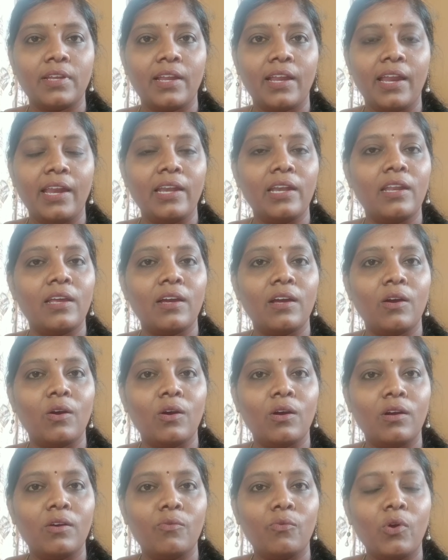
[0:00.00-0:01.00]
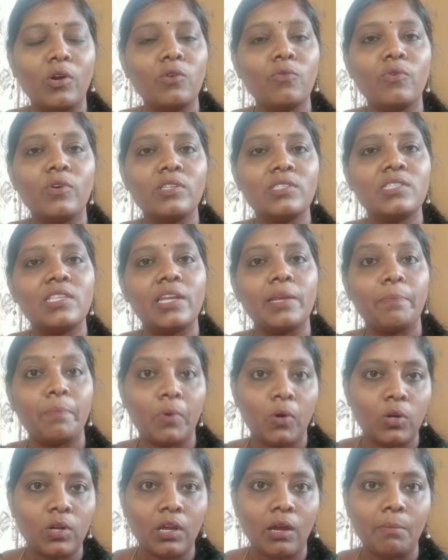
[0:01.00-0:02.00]
and what was the
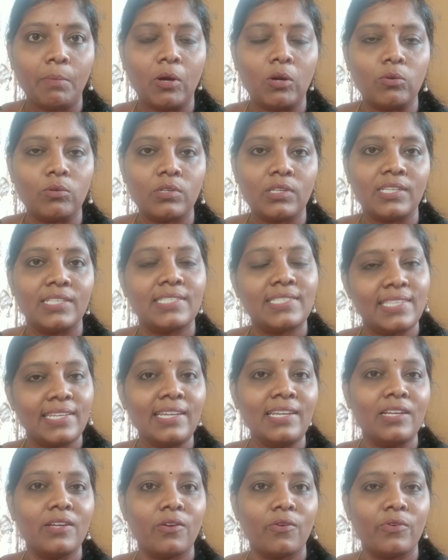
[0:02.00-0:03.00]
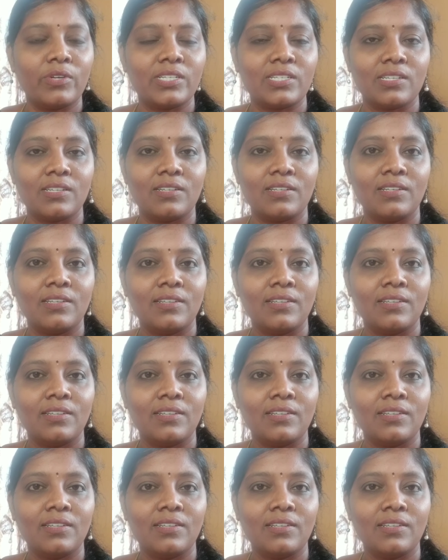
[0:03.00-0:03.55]
report about is the question.